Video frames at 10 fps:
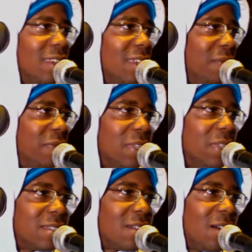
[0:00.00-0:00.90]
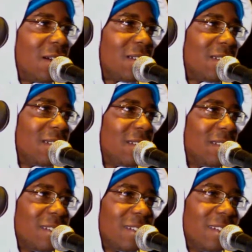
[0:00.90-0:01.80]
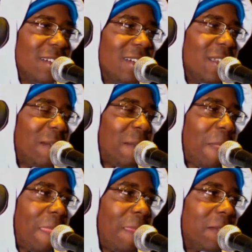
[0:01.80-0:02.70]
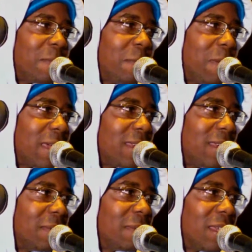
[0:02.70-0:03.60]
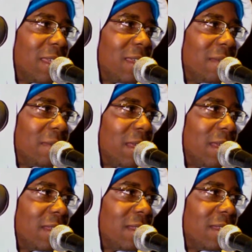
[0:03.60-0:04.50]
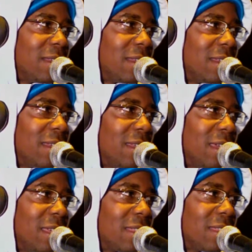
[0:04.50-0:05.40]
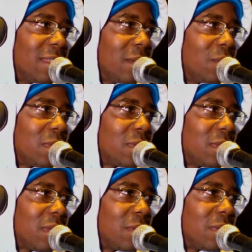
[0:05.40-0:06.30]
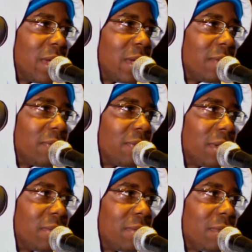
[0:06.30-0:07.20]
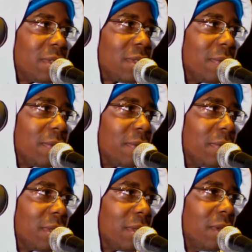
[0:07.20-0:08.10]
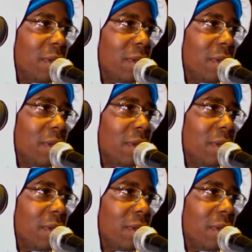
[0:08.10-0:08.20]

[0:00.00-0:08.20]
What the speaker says: Vince Carter. I was back in them days, man. I think they were like freshmen or something, but no.